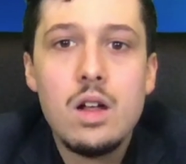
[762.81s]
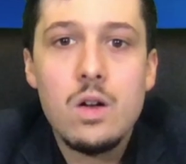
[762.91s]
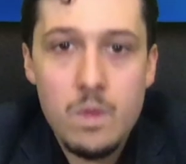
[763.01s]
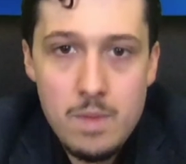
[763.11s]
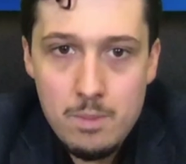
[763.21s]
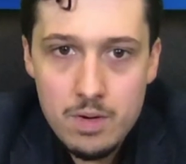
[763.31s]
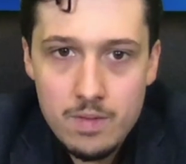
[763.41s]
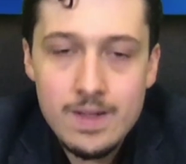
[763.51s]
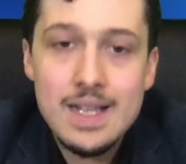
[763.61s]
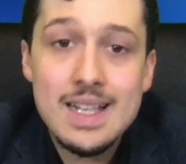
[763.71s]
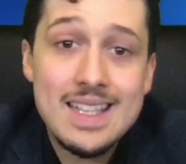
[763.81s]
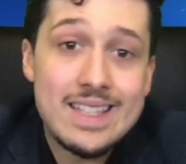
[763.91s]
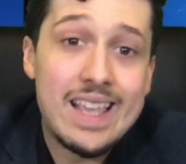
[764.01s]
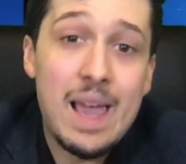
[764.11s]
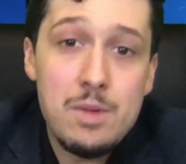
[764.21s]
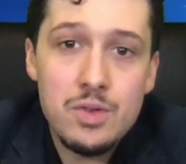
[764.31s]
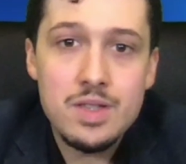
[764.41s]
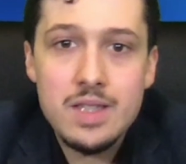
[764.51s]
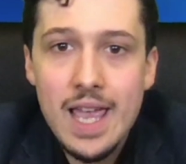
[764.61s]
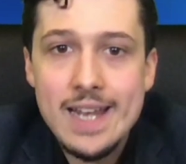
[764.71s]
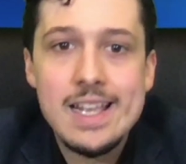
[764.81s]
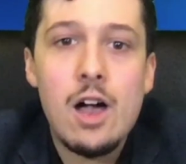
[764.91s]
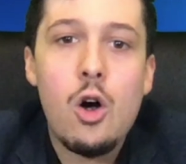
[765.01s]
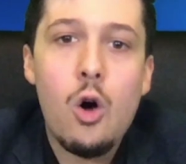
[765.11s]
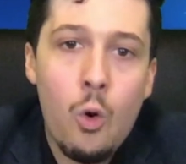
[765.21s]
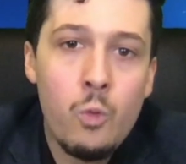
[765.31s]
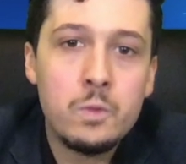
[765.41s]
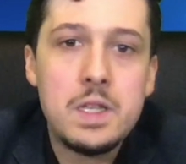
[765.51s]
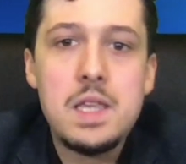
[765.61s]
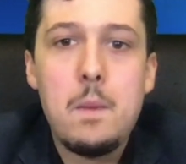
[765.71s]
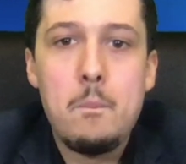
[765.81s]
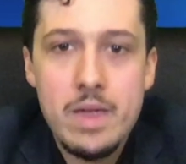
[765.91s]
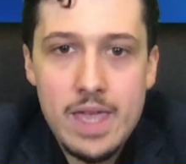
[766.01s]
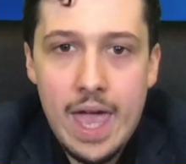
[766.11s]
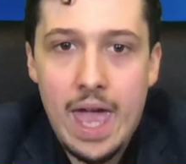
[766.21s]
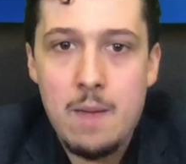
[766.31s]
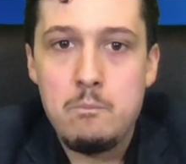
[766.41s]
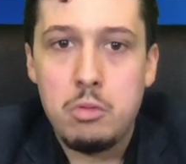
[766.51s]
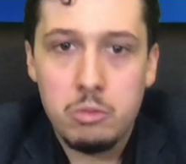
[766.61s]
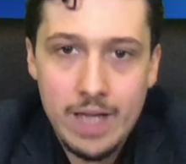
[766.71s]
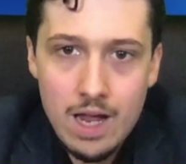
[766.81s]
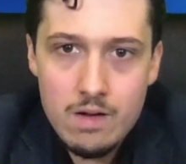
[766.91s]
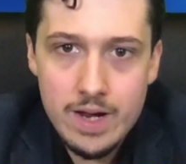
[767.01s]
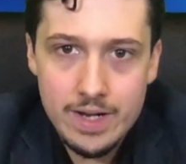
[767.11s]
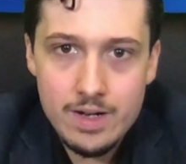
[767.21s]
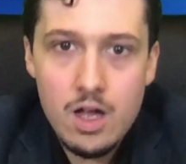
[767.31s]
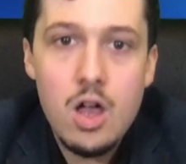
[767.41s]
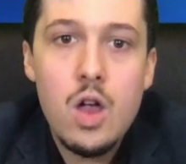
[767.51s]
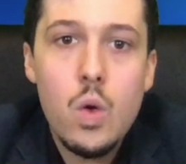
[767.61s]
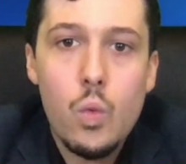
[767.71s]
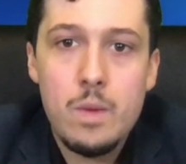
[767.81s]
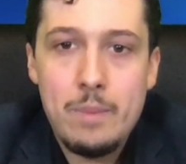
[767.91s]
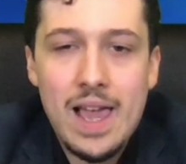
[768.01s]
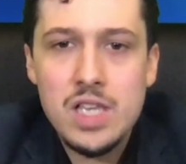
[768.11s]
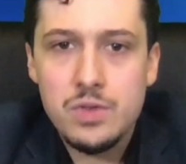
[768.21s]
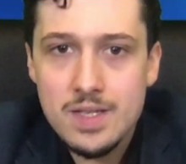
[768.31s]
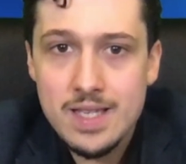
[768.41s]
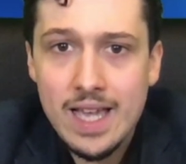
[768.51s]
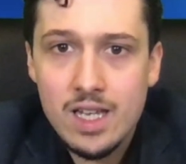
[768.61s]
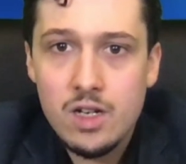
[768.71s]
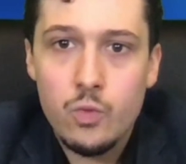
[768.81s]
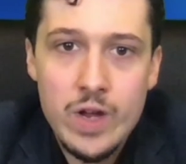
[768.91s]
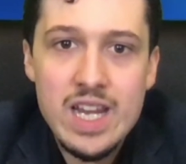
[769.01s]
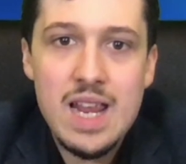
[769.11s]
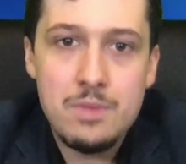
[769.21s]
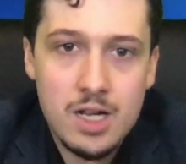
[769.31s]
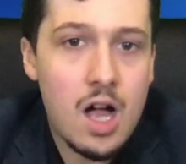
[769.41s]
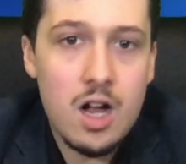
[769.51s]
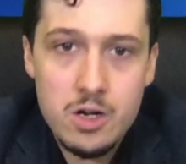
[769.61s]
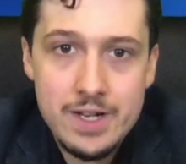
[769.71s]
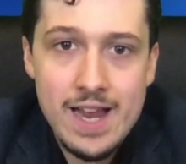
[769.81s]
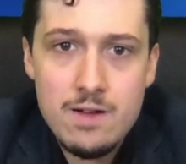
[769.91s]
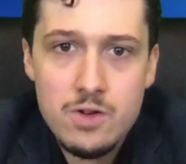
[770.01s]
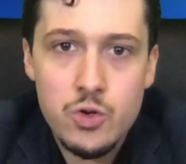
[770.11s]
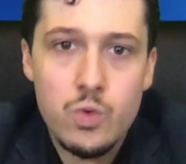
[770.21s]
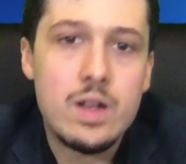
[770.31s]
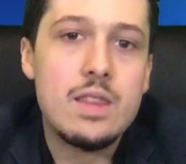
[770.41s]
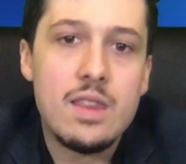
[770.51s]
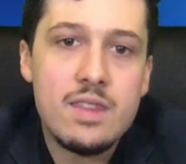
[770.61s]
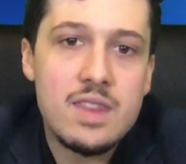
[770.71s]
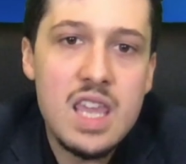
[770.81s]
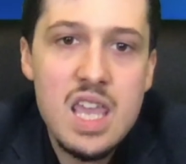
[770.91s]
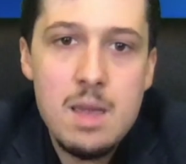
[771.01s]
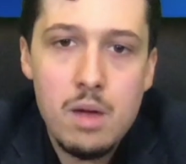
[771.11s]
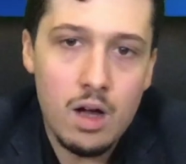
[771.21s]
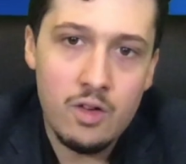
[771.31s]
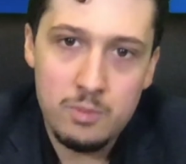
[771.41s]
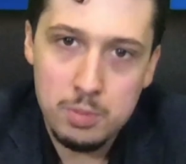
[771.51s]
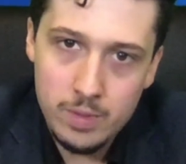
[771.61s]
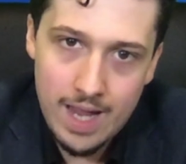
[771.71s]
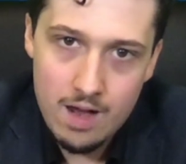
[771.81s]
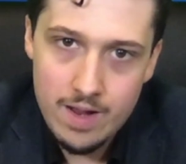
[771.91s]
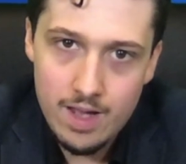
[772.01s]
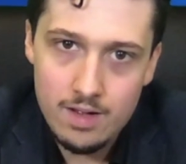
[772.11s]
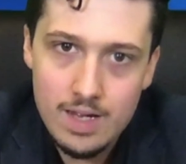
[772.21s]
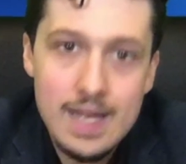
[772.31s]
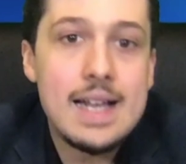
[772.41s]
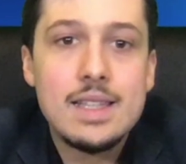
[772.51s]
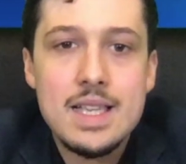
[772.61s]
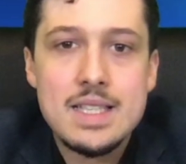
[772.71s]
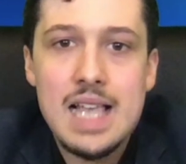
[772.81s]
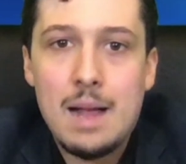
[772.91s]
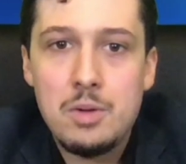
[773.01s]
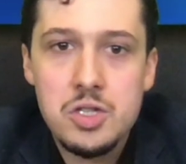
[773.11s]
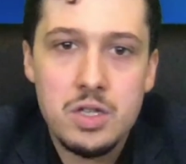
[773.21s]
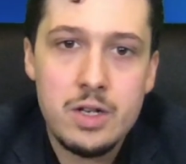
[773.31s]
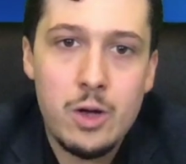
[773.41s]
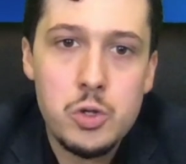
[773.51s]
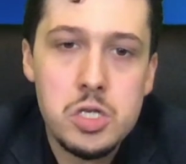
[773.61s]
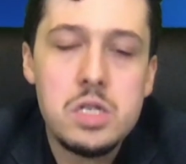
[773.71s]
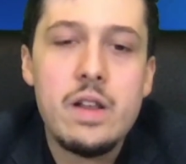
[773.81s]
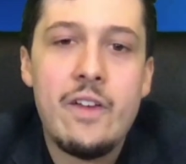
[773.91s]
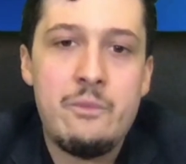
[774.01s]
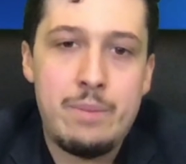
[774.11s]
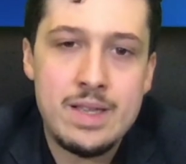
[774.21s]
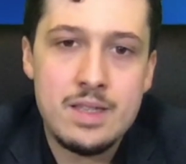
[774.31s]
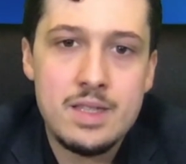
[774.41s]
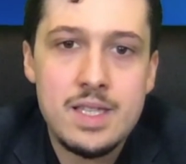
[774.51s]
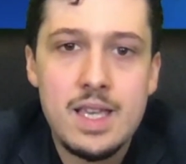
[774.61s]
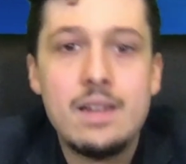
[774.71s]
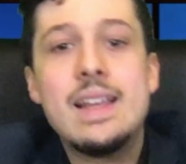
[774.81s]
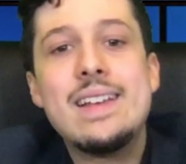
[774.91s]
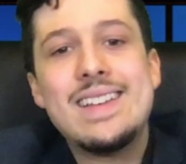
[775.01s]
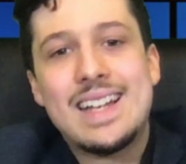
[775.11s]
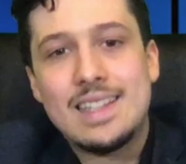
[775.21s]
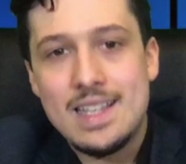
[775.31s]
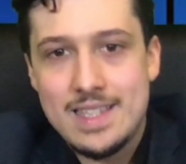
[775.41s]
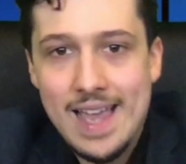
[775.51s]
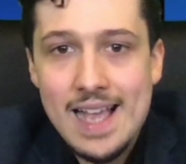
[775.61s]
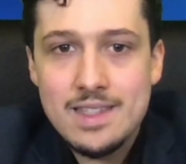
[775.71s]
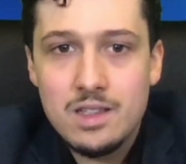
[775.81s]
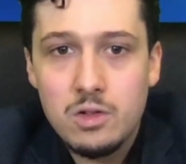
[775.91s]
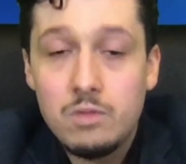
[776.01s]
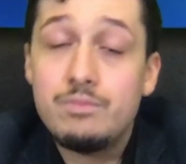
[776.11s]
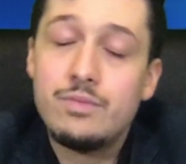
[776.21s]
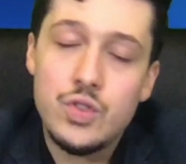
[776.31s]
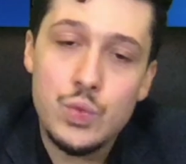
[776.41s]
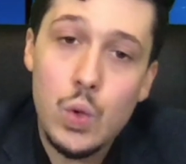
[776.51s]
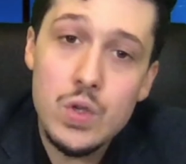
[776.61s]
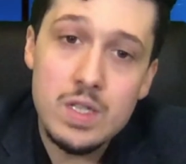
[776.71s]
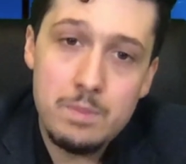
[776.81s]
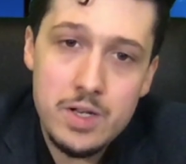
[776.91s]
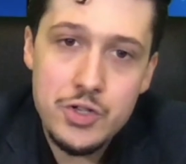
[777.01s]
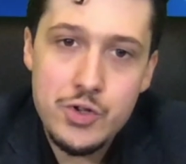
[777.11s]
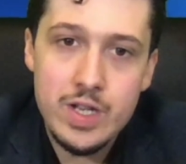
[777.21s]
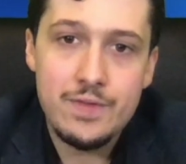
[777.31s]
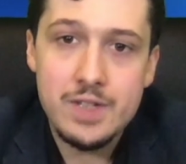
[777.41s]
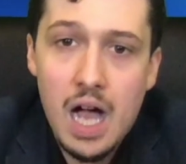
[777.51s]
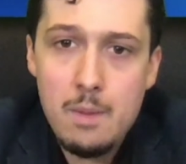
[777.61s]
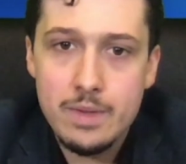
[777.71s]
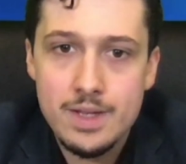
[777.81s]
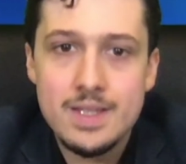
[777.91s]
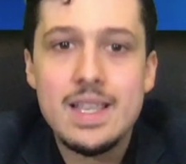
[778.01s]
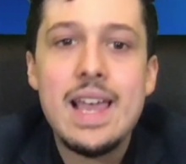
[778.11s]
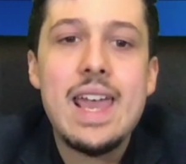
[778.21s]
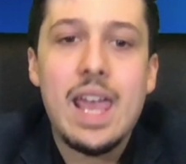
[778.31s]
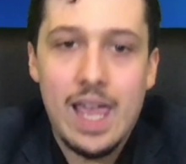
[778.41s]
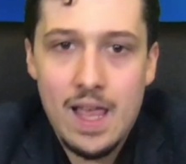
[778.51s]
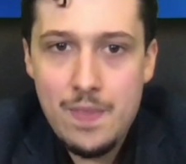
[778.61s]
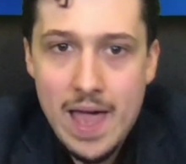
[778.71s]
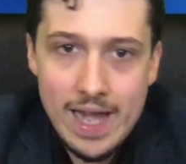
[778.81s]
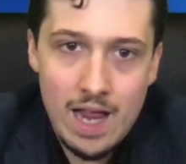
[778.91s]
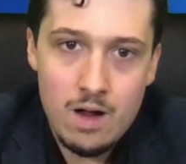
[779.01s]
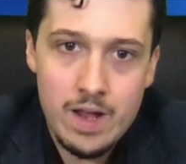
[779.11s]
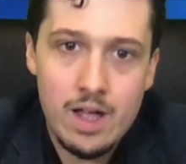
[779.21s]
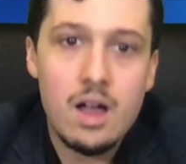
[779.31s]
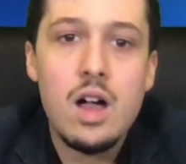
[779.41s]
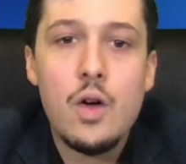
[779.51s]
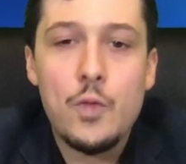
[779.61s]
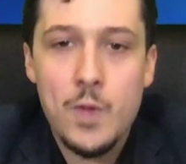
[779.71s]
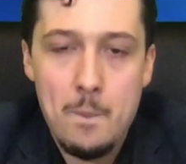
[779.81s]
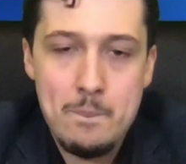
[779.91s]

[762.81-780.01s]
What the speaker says: Remember, Samuel's state only became Bulgarian when Basil II renamed the conquered territory the theme of Bulgaria to establish the notion of Byzantine ecclesiastical as well as administrative dominance in that area from